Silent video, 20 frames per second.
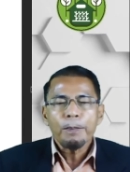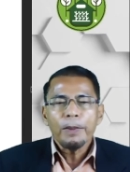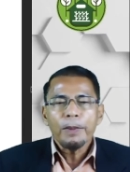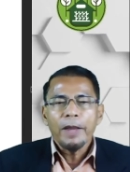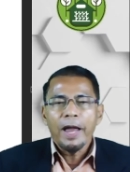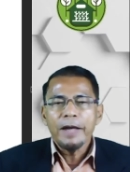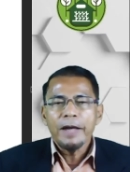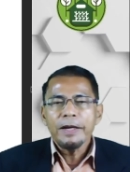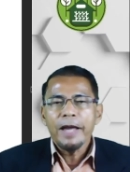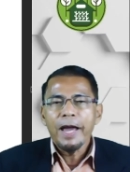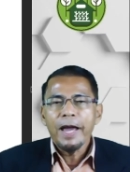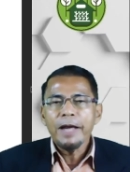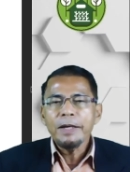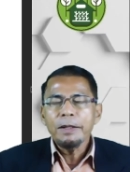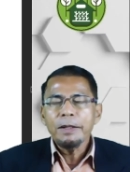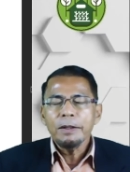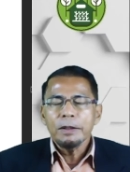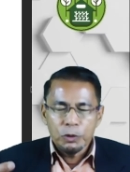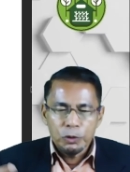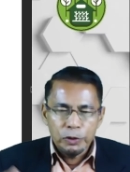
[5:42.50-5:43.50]
and
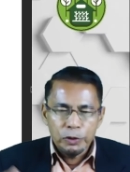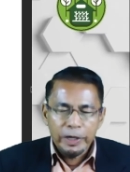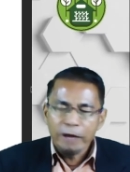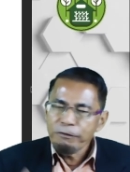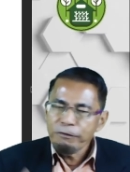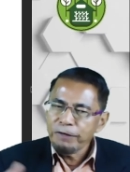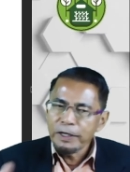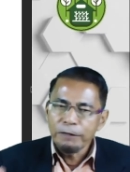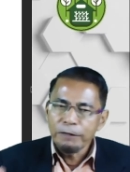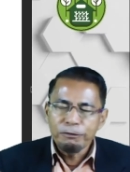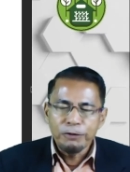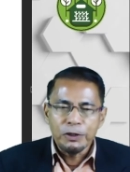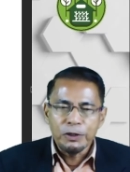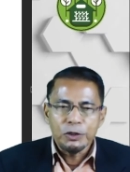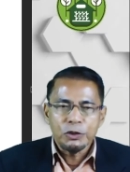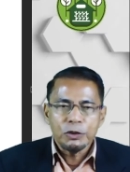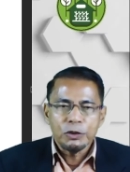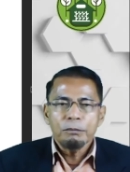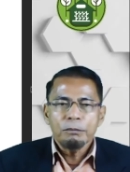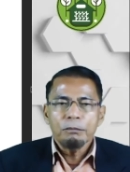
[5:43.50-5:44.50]
then you can feed the
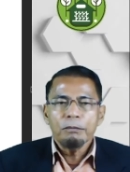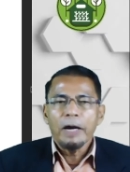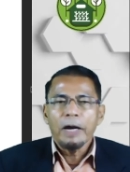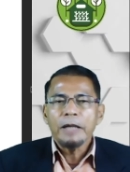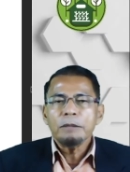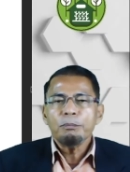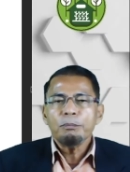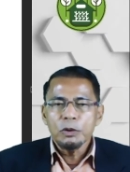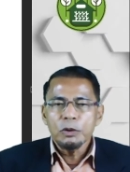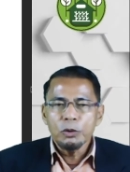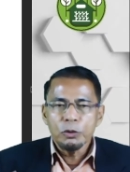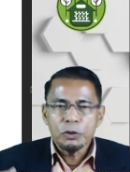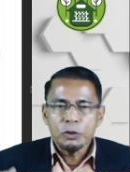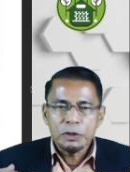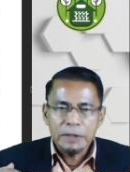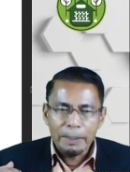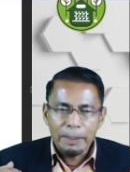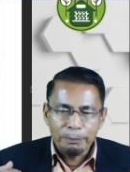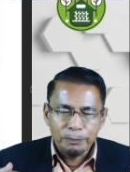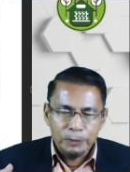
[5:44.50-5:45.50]
fish. But you
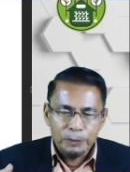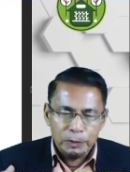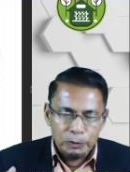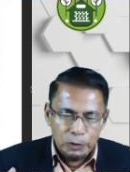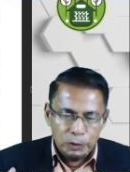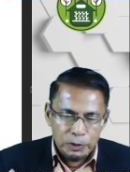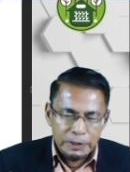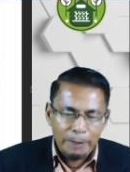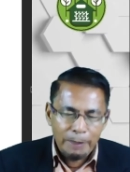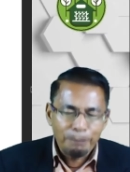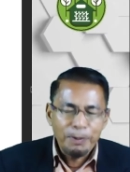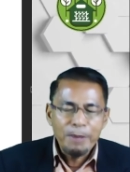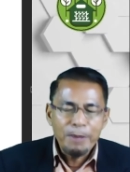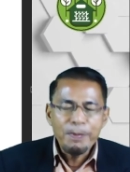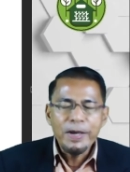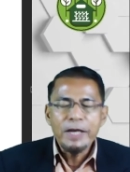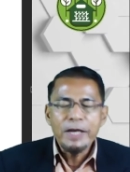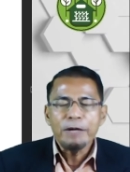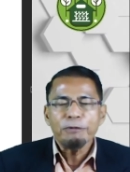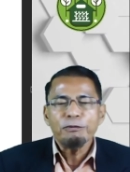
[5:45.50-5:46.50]

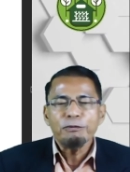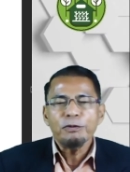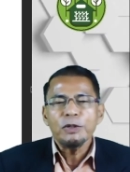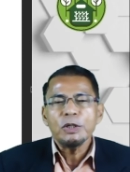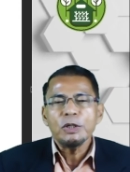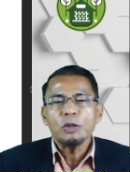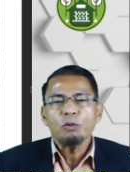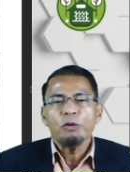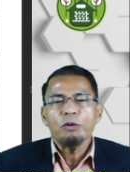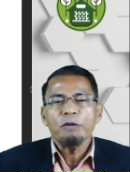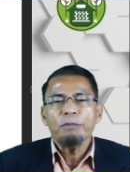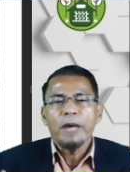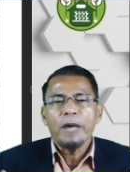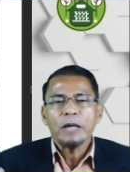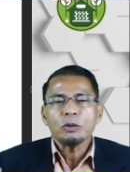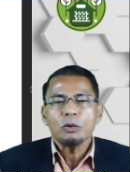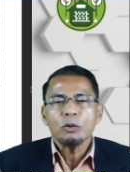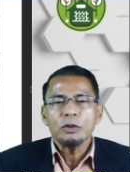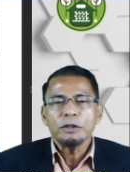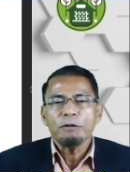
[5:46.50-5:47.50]
supplement the fish with
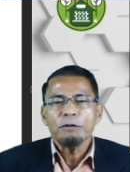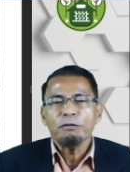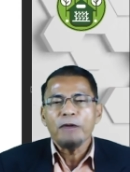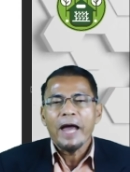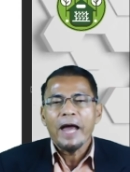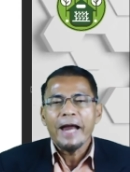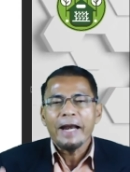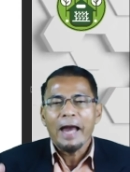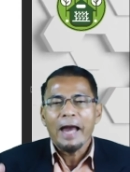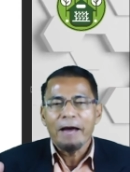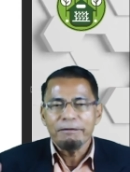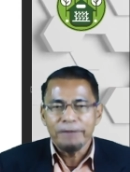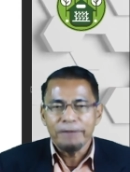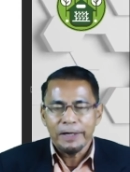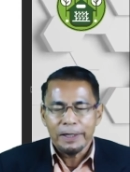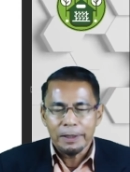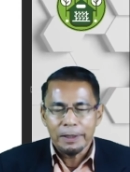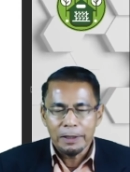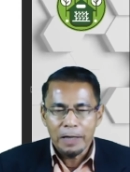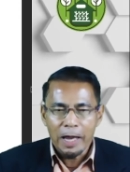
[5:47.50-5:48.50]
black soldier fly
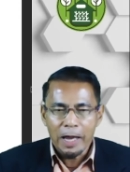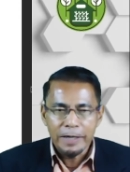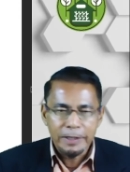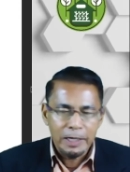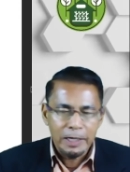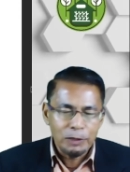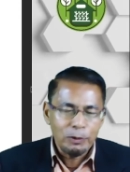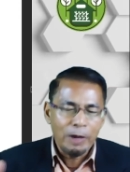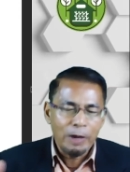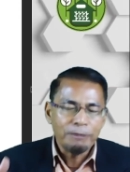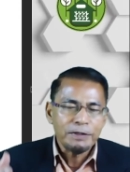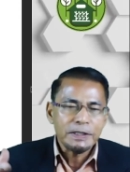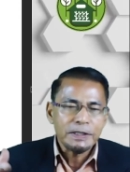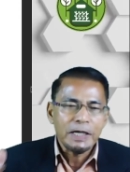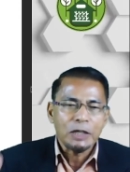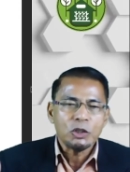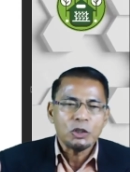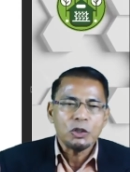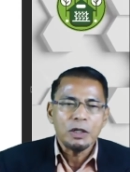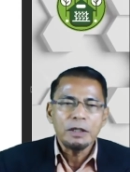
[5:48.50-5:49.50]
larvae, and then you have a
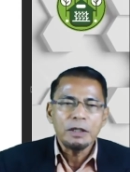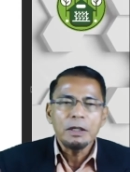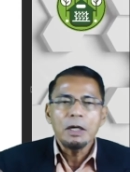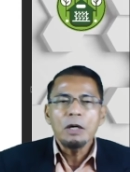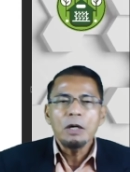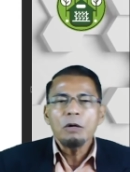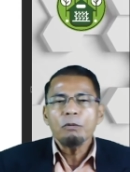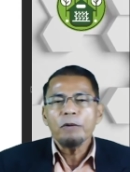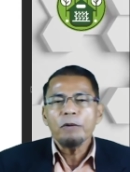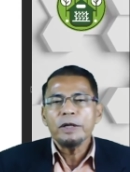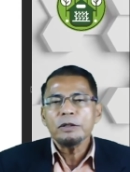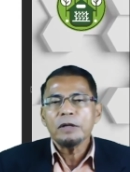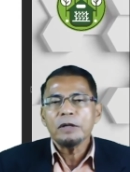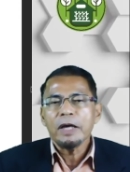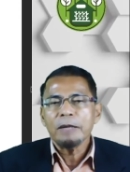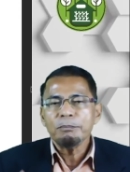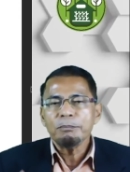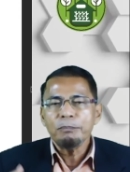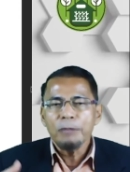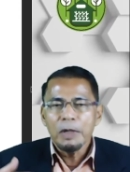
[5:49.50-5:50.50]
section where you
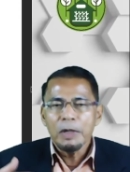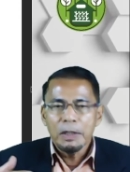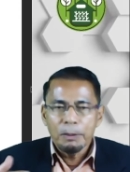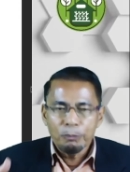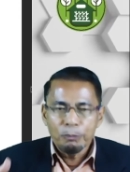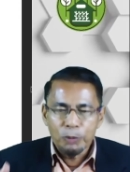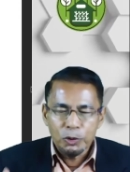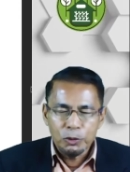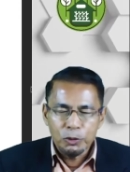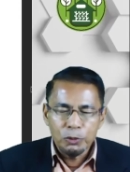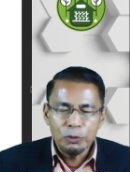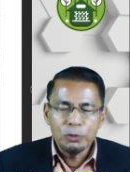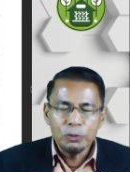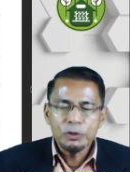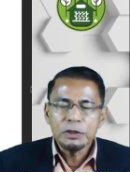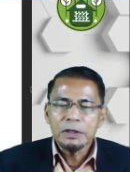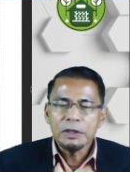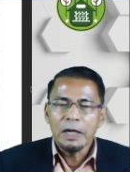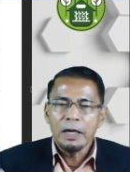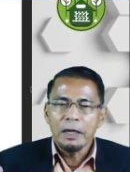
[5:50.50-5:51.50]
can
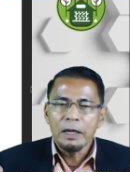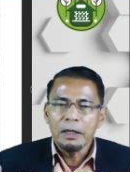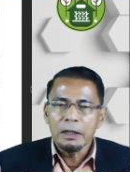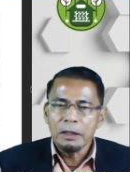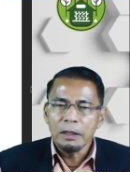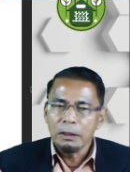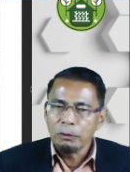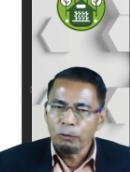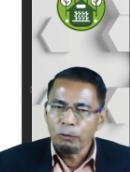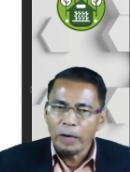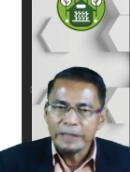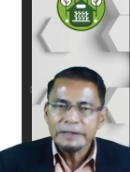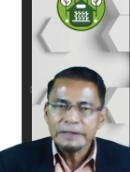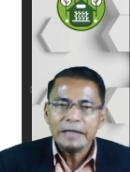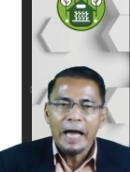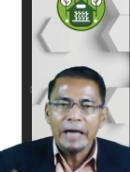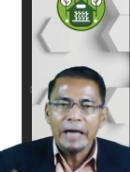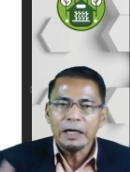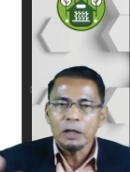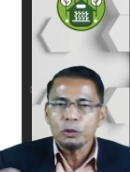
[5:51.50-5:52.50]
produce 1
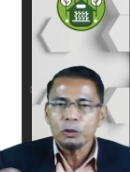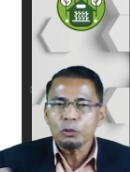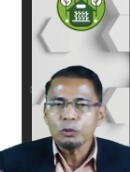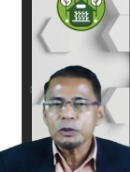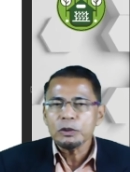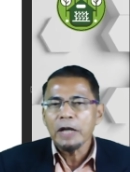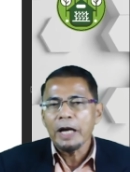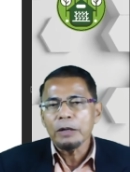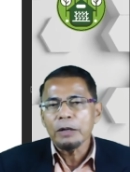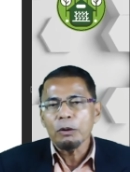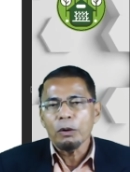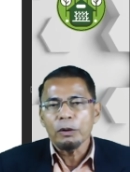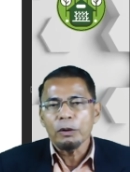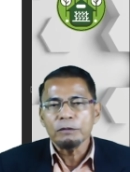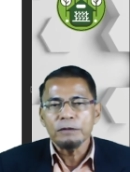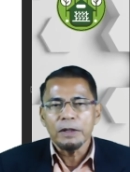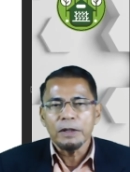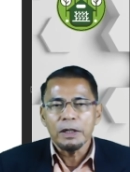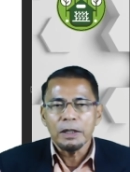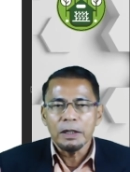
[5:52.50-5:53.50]
ton or 2 ton
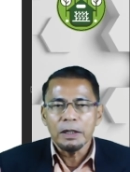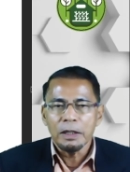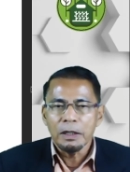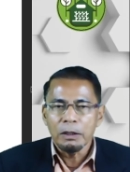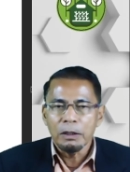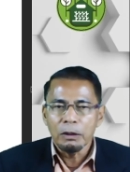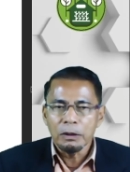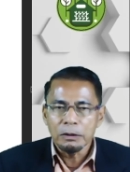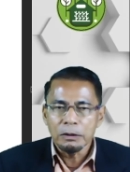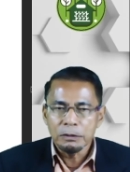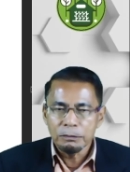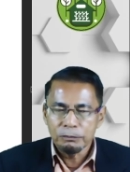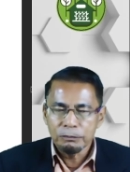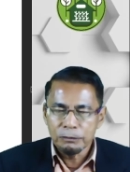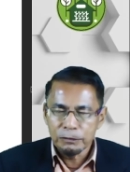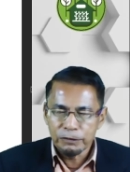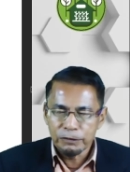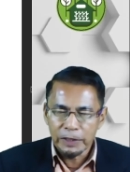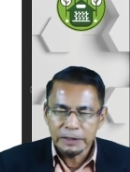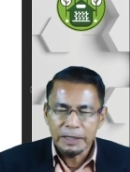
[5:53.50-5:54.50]
of,
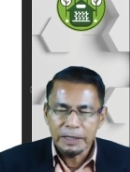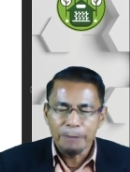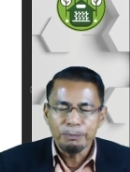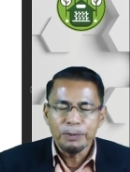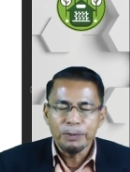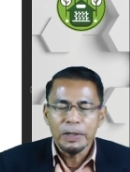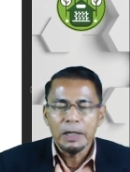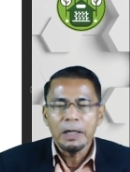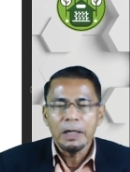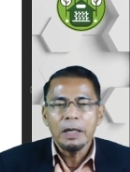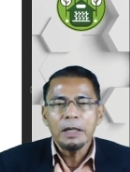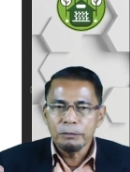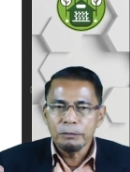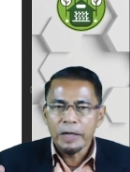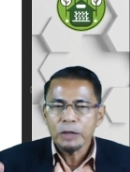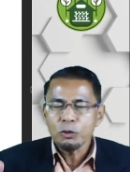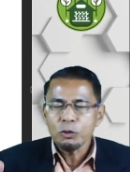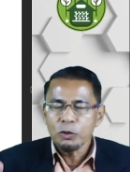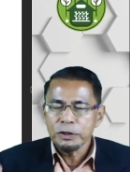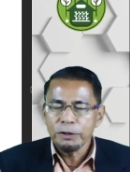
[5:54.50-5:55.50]
for example,
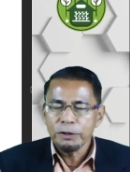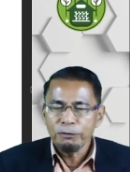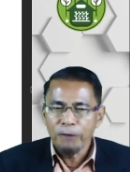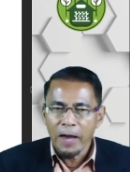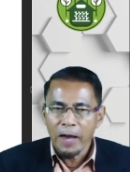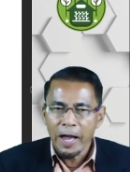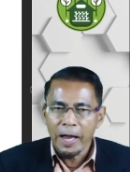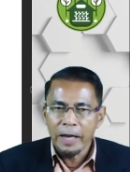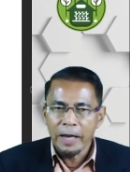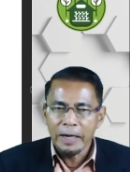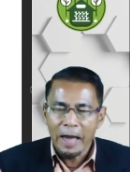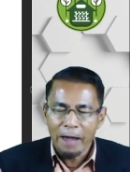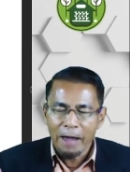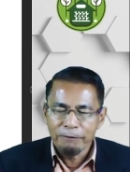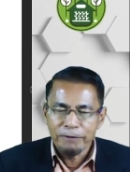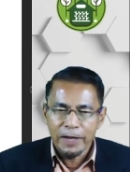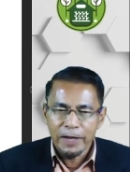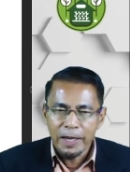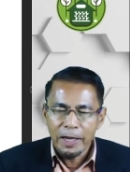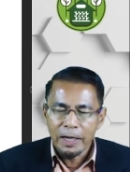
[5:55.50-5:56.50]
black soldier fly
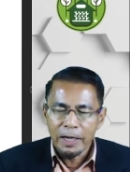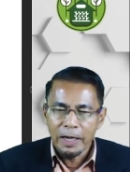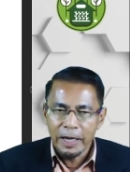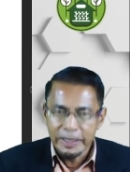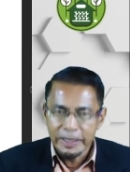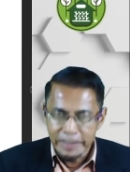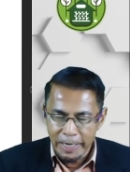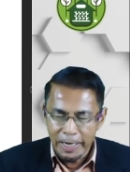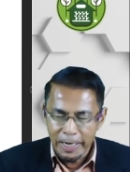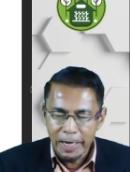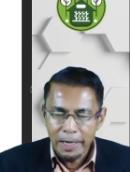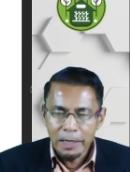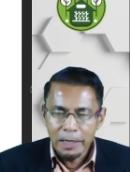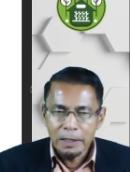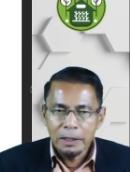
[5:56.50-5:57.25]
larvae a day,